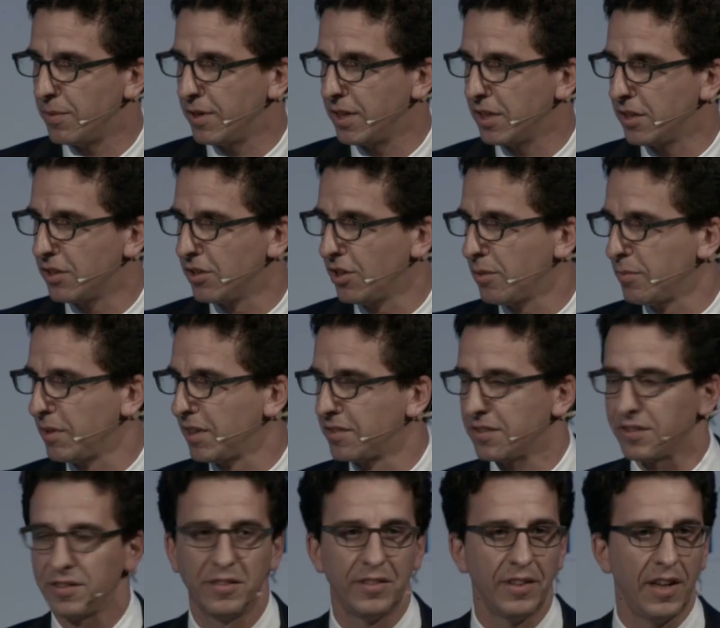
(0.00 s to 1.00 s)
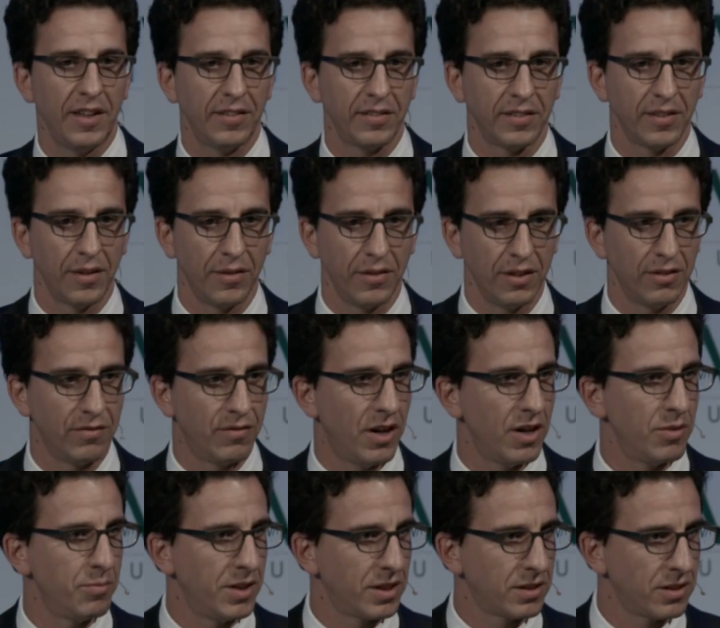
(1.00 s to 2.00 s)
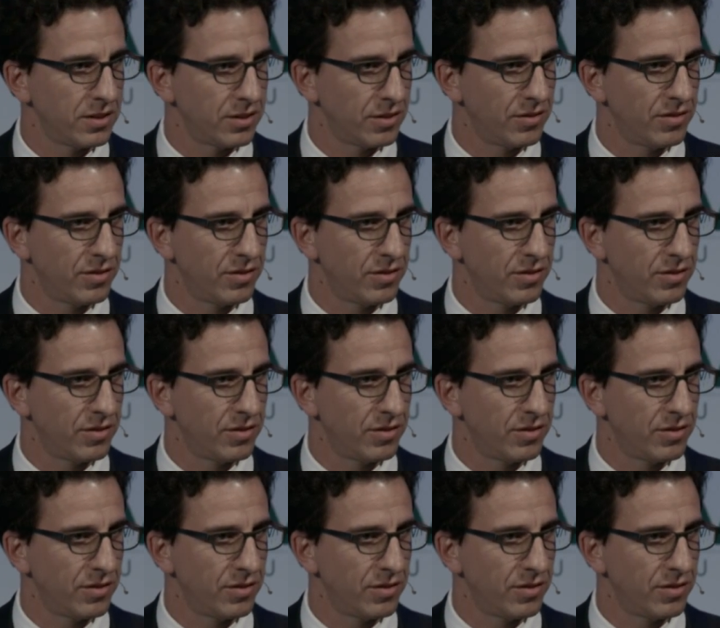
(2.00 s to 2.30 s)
economic success and the environmental and